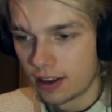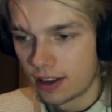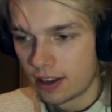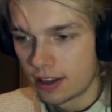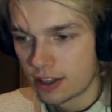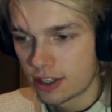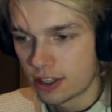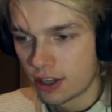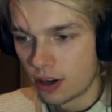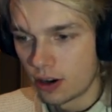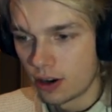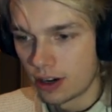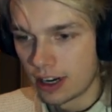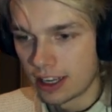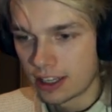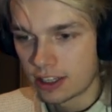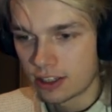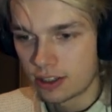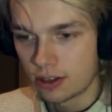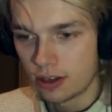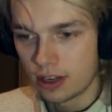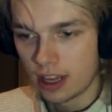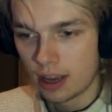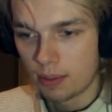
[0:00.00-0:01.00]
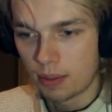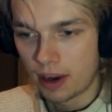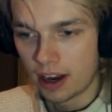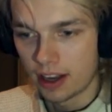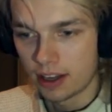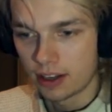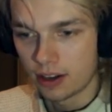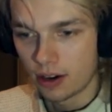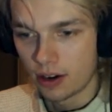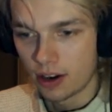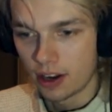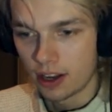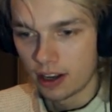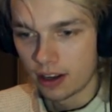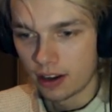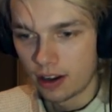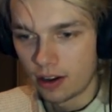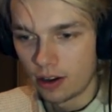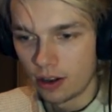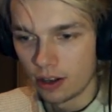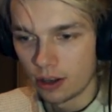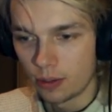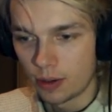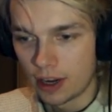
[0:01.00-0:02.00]
So let's do that by going
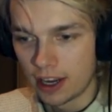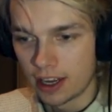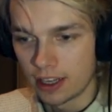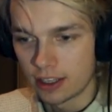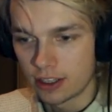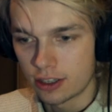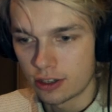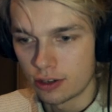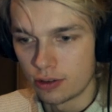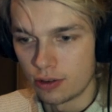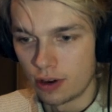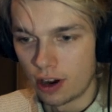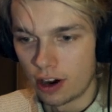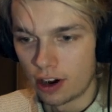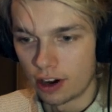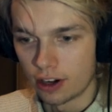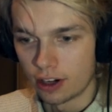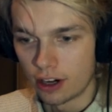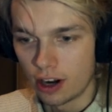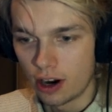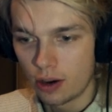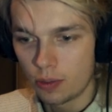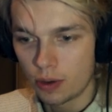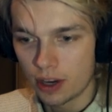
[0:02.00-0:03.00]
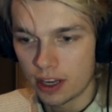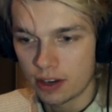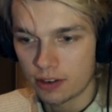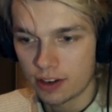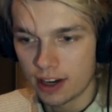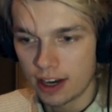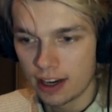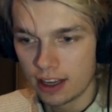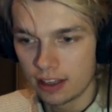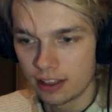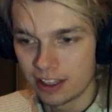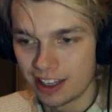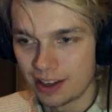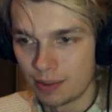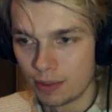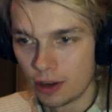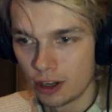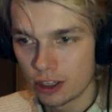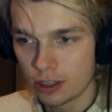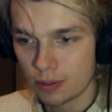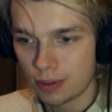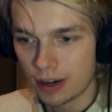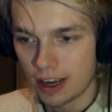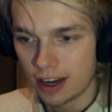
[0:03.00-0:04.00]
all the way to our node we created, the
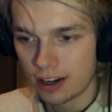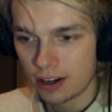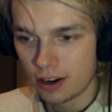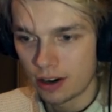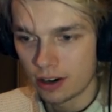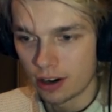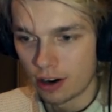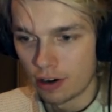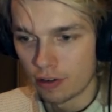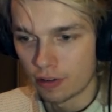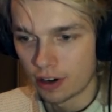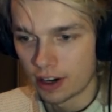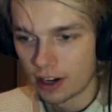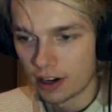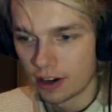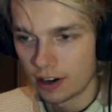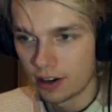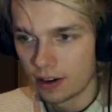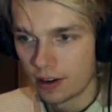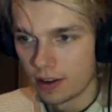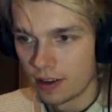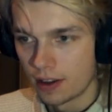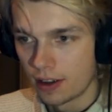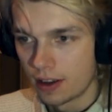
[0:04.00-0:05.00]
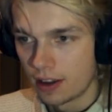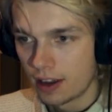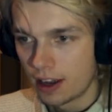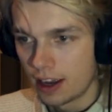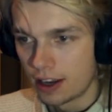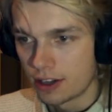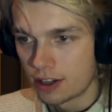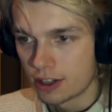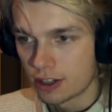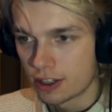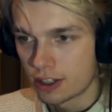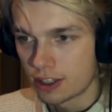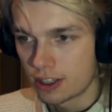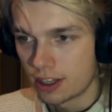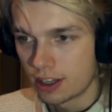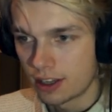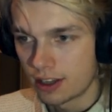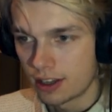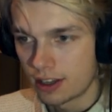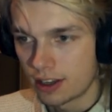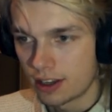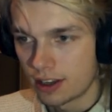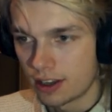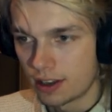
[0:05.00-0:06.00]
multiply node over here, and just
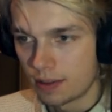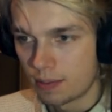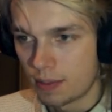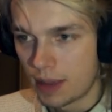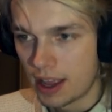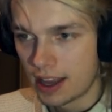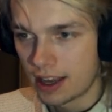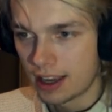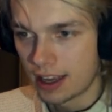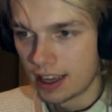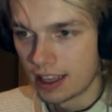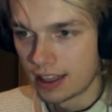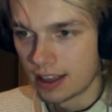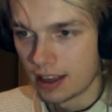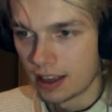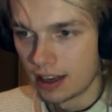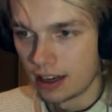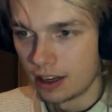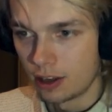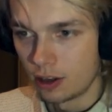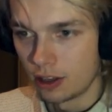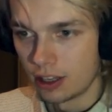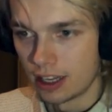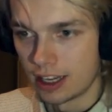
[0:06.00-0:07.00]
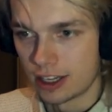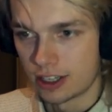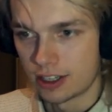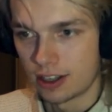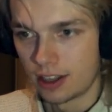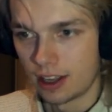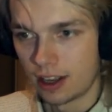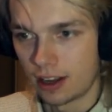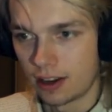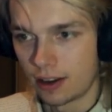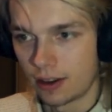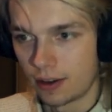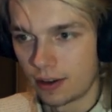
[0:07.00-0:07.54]
make it a little less thick.